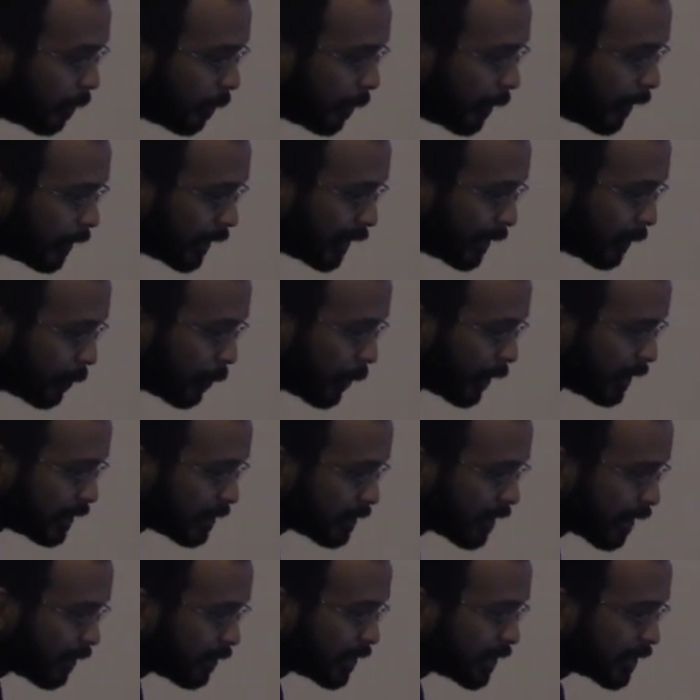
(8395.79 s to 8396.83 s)
and then it
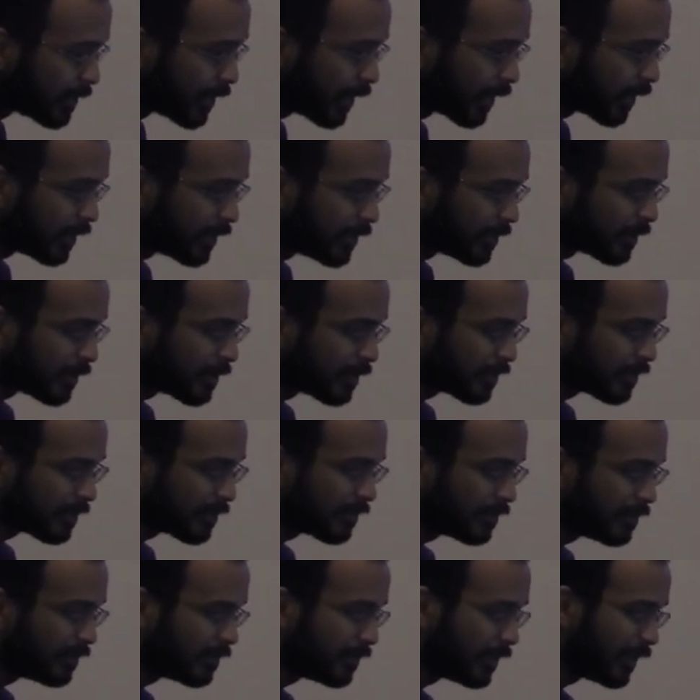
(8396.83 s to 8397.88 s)
waits seven seconds,
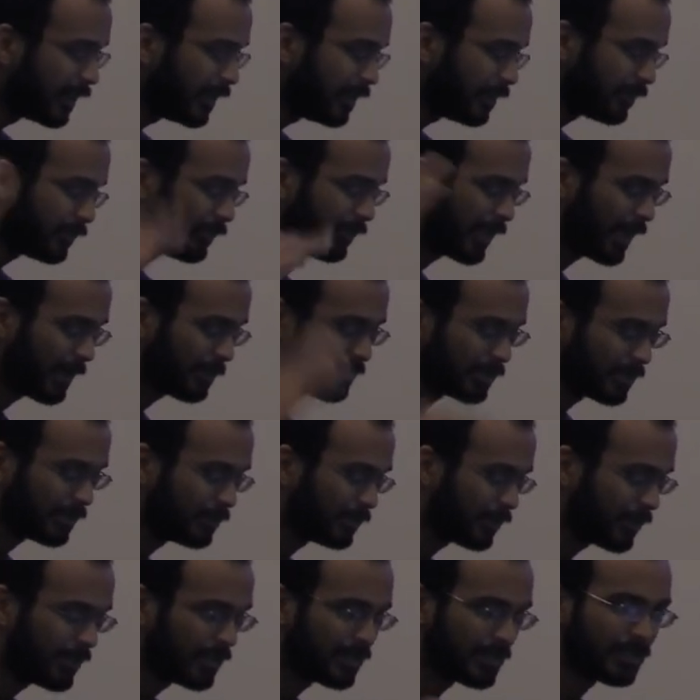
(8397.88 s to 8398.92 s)
and it flaps the
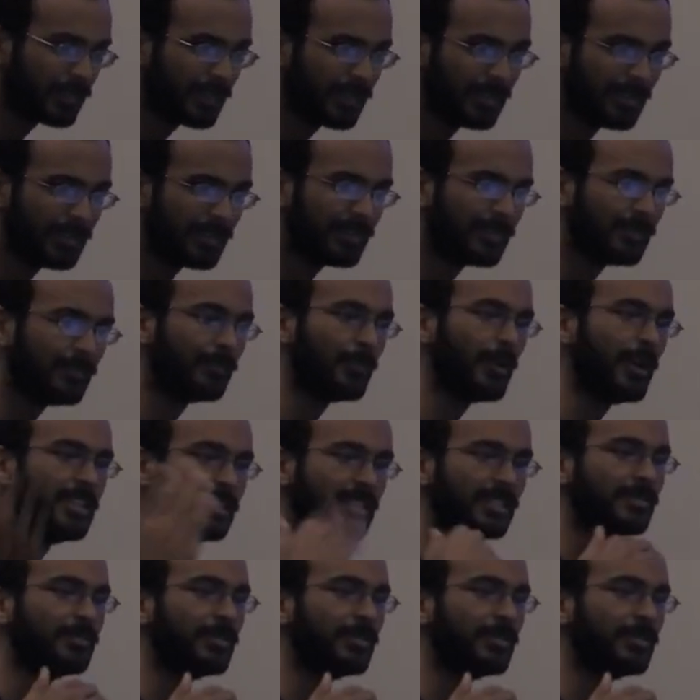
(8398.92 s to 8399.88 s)
balls, and it raises the